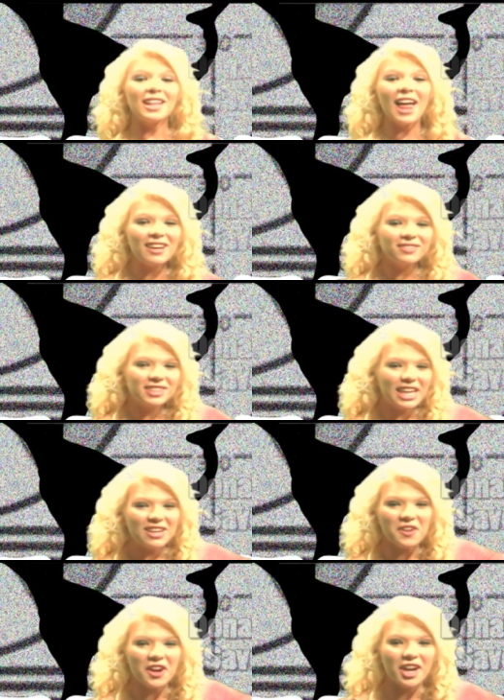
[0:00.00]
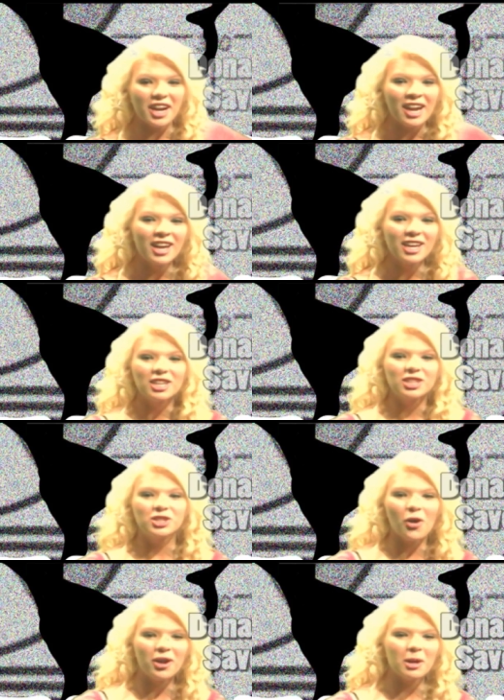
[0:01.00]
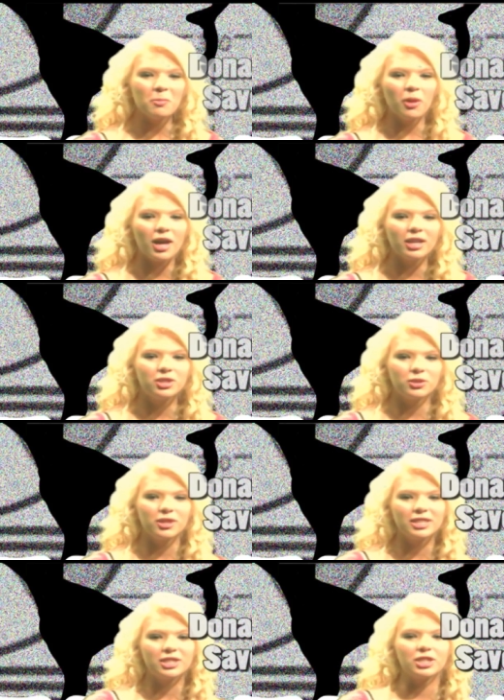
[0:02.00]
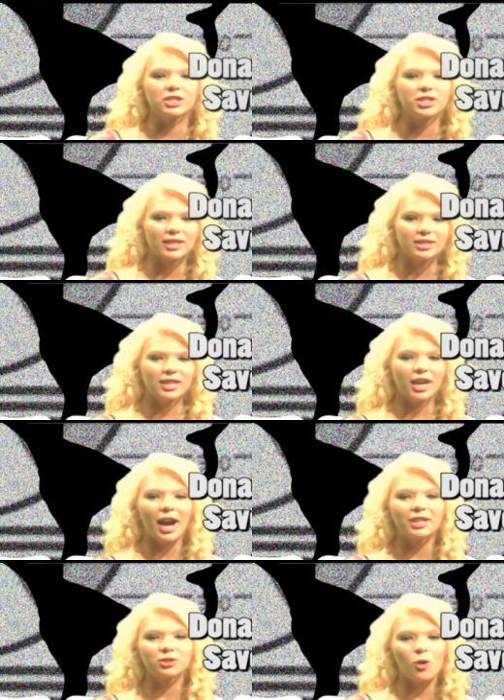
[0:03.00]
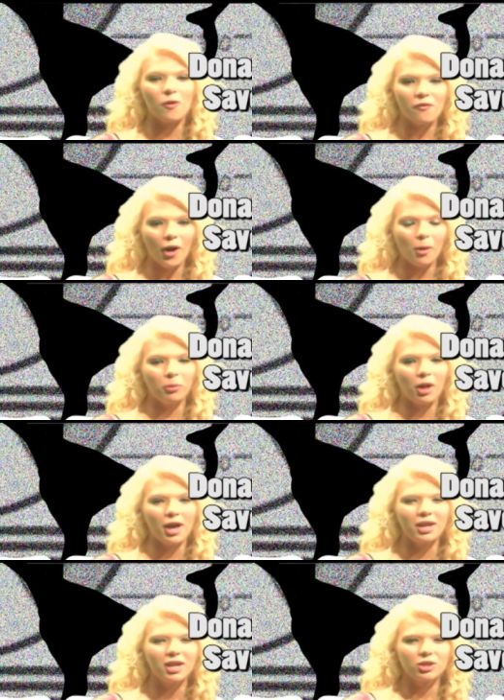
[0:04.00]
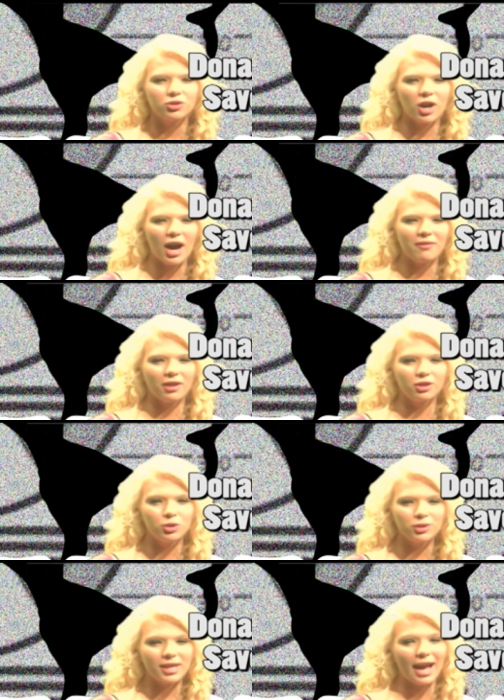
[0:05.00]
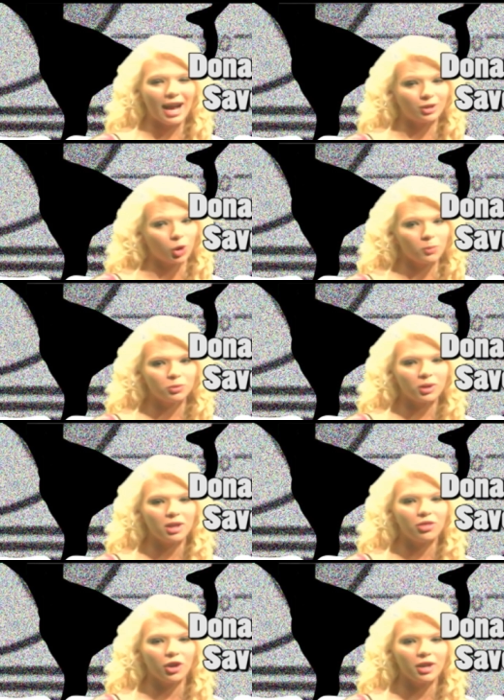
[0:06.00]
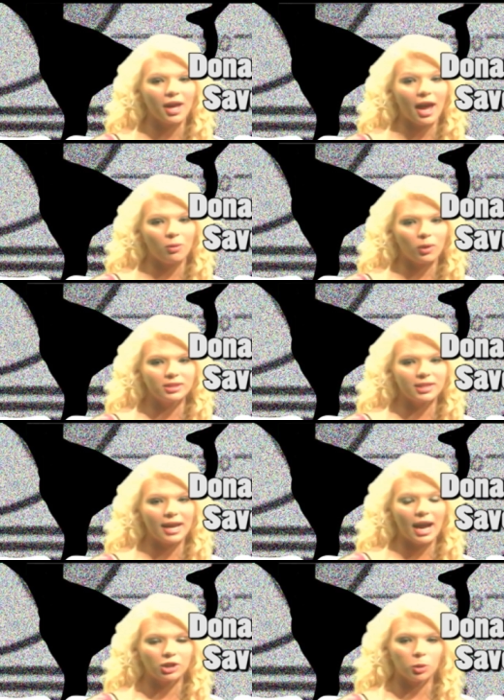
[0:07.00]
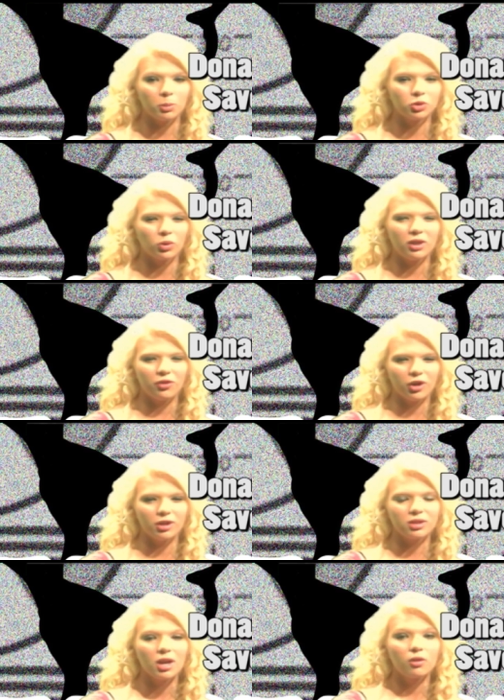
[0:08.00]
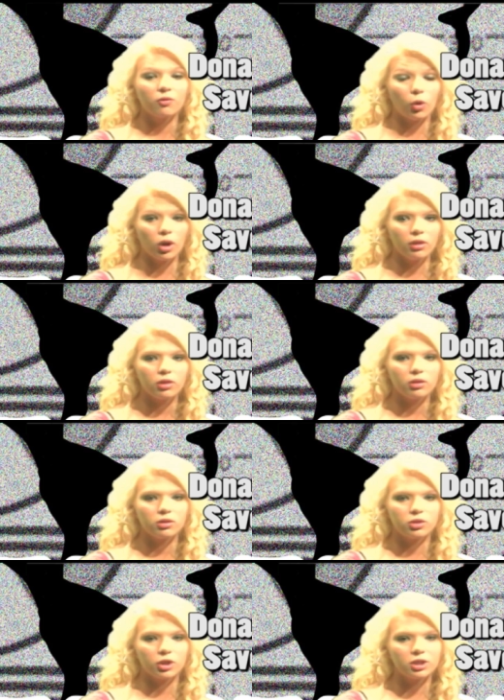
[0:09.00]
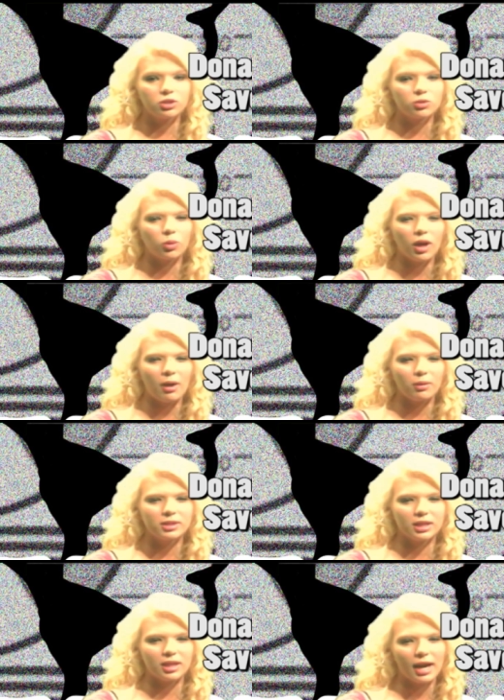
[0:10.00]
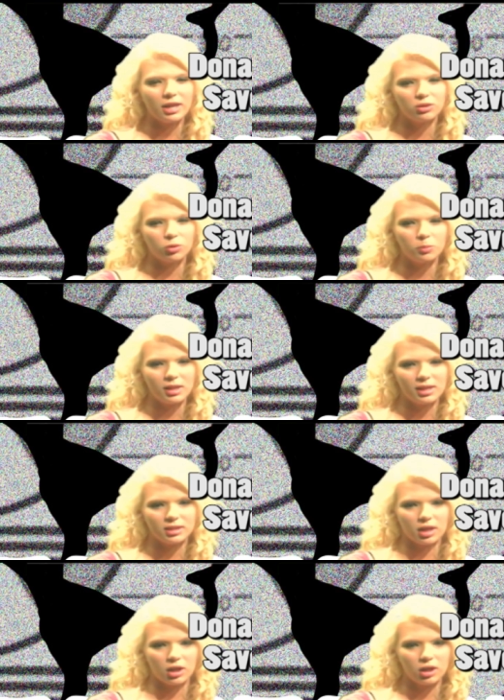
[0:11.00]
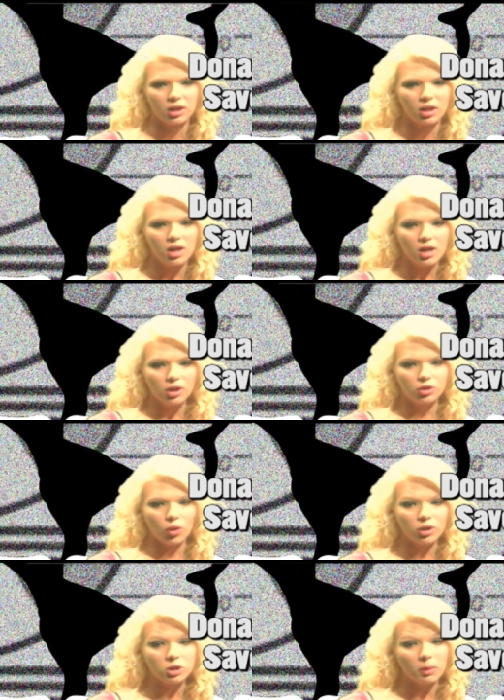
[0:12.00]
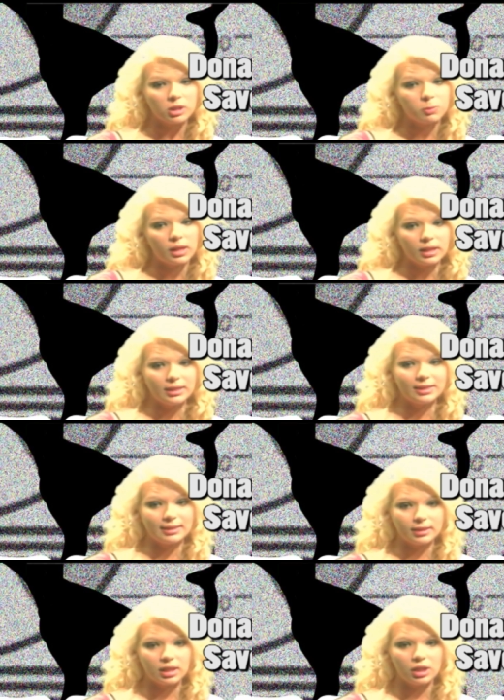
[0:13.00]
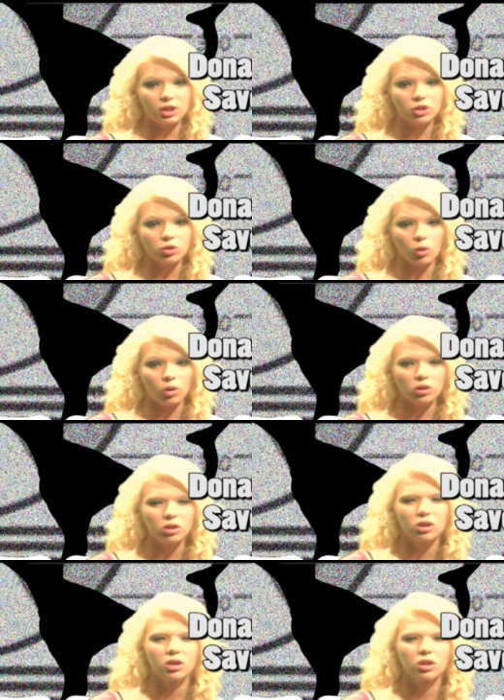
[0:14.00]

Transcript: a lifesaver! Donate blood to this year's Chesaning High School Fall Blood Drive on Tuesday, October 23rd and Wednesday, October 21st Fourth, during school hours at the high school media center. Donors must be at least 16 years old,